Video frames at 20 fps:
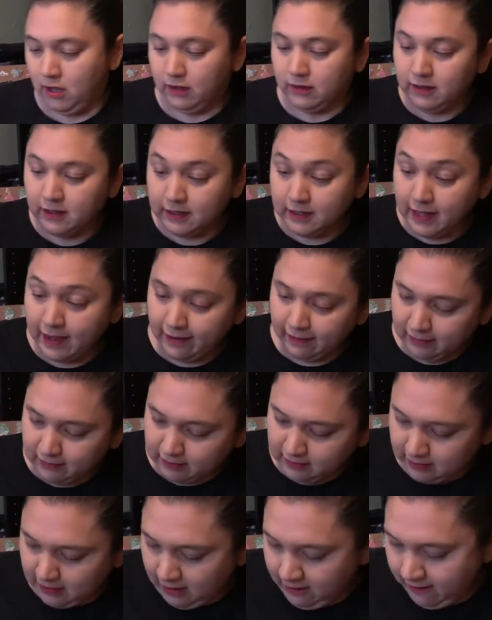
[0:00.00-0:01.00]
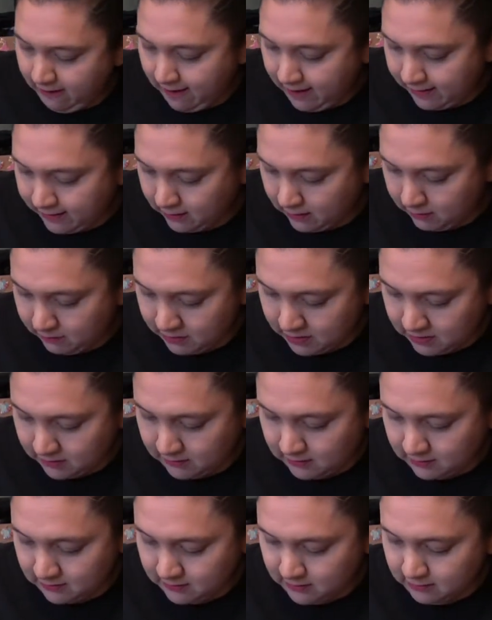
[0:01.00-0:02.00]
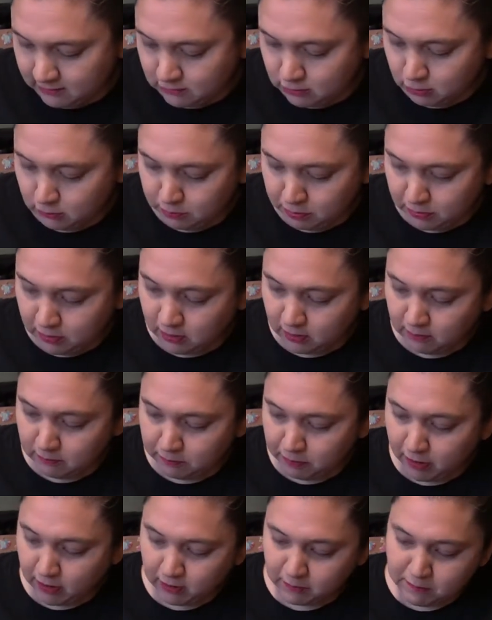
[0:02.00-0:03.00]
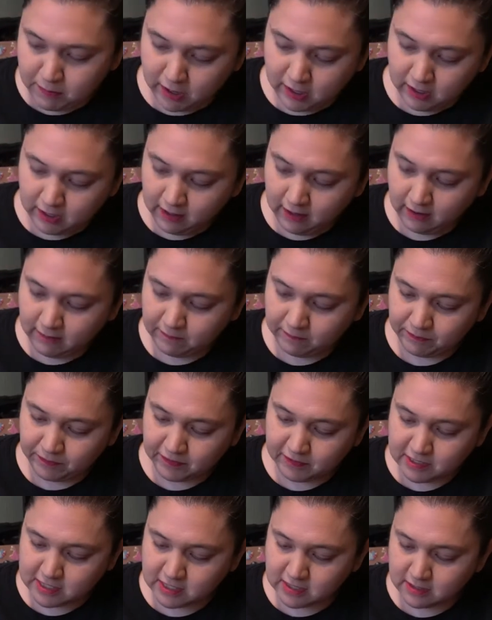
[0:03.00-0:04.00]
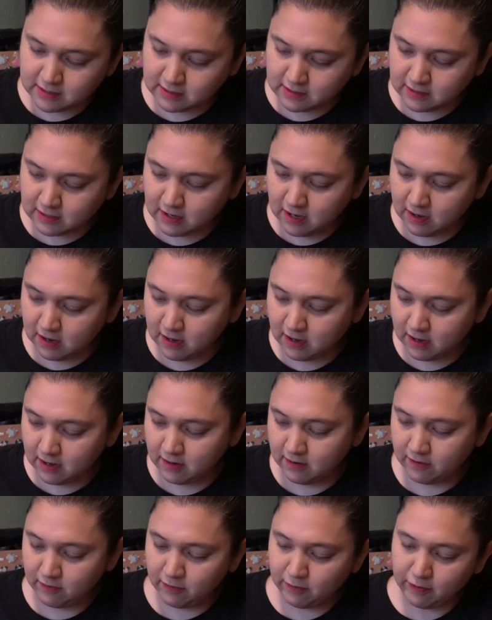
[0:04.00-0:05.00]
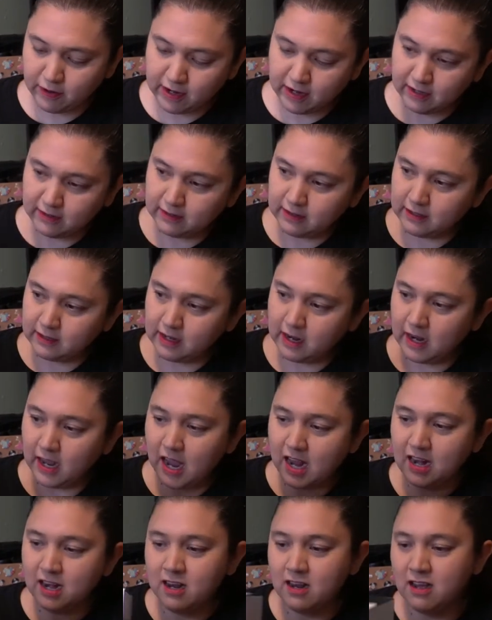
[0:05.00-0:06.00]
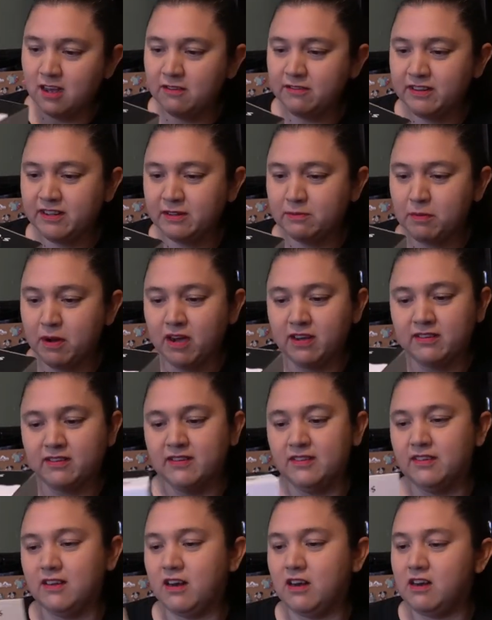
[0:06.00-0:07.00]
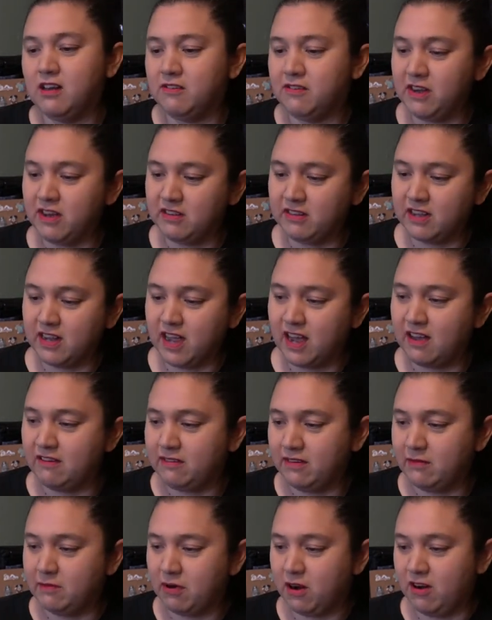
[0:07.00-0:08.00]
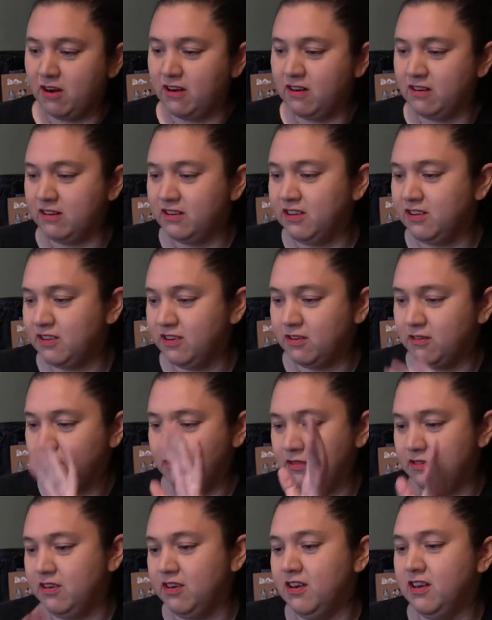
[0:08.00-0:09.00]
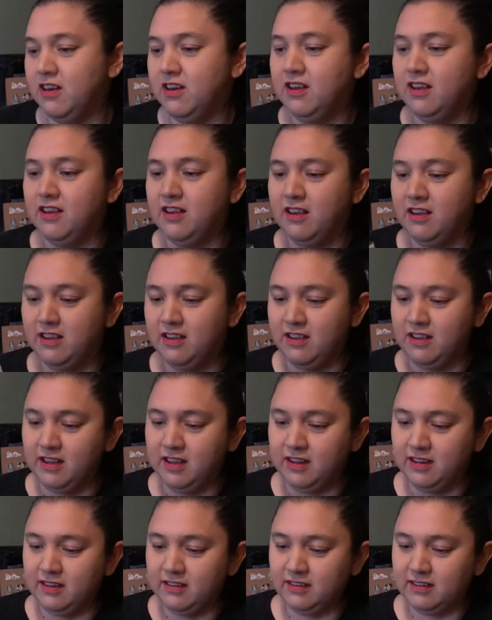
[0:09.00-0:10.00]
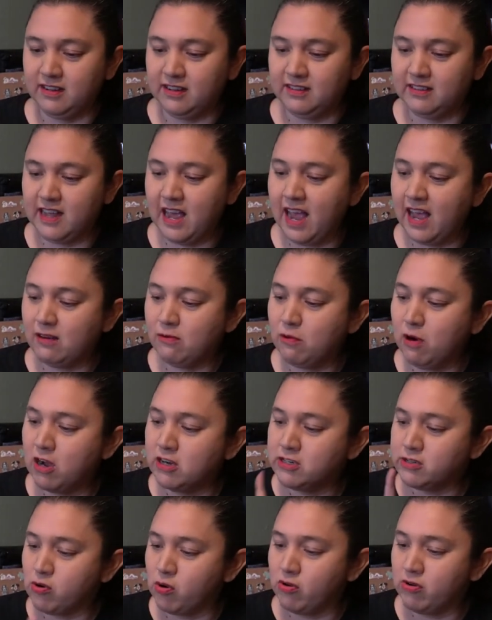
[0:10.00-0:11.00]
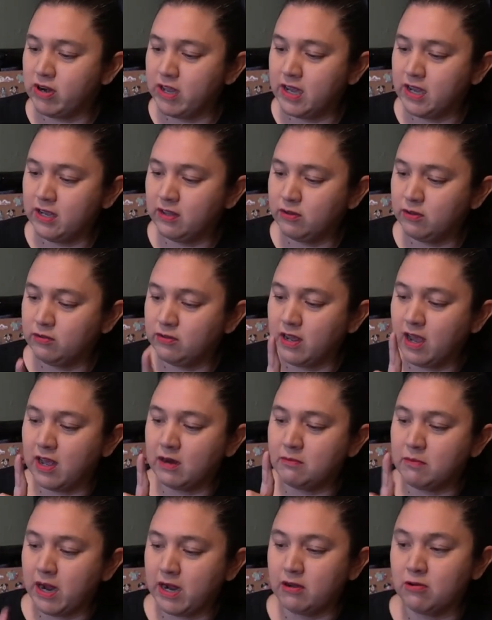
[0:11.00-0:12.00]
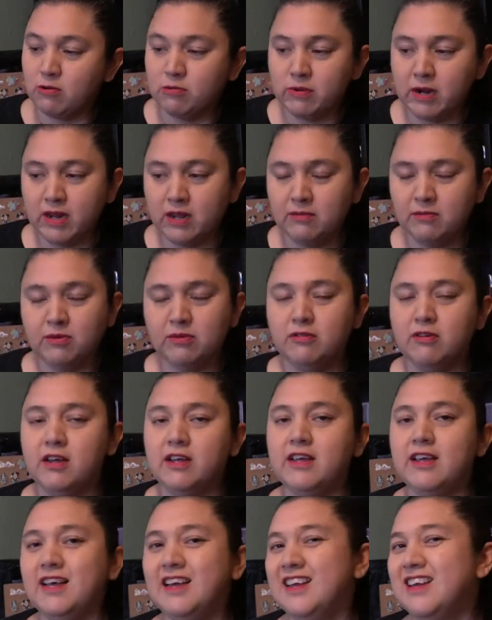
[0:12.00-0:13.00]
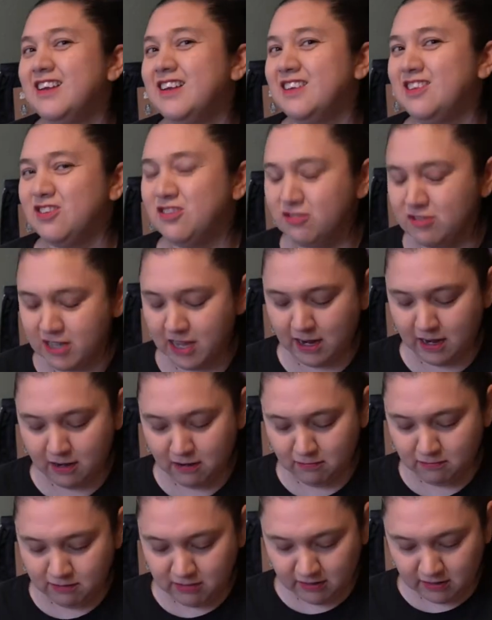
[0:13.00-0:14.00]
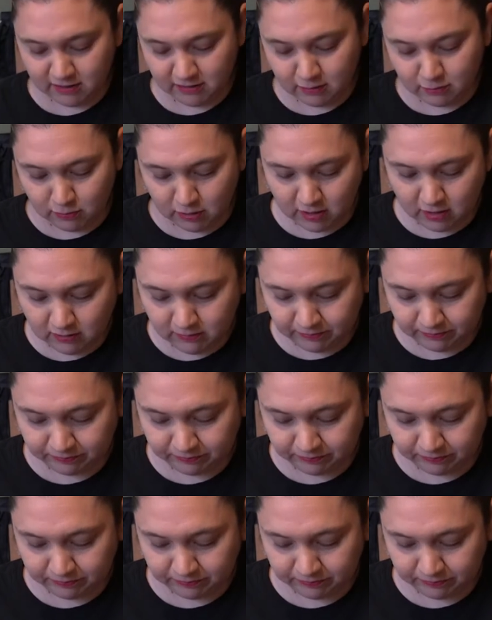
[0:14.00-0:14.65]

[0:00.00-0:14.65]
the next item is a Central Park mug, which is Friends, and I love these boxes. I love how they have them all, you know. And it says hand wash only, do not microwave, so I can't do that with this one.